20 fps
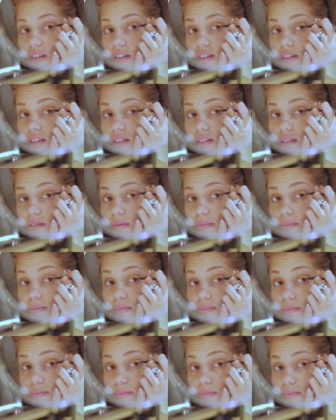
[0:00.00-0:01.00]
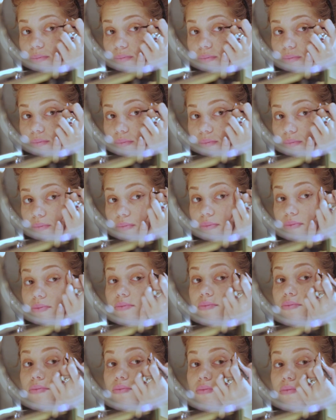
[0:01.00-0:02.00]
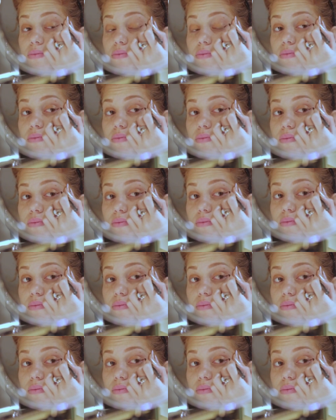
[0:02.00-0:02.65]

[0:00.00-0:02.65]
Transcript: [no speech]